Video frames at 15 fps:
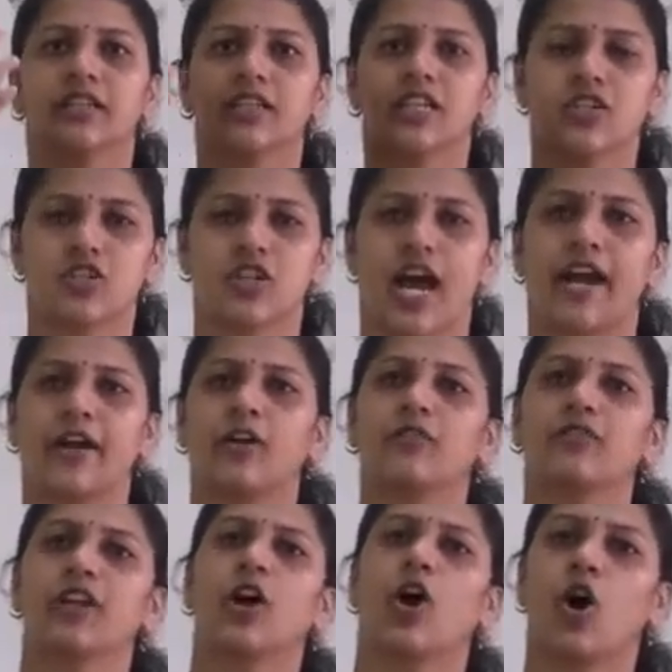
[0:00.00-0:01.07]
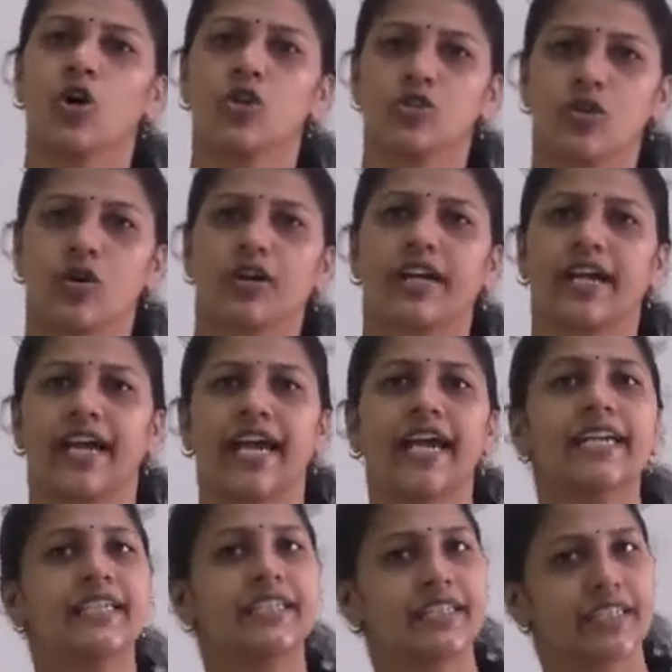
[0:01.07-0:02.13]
the shadow will also get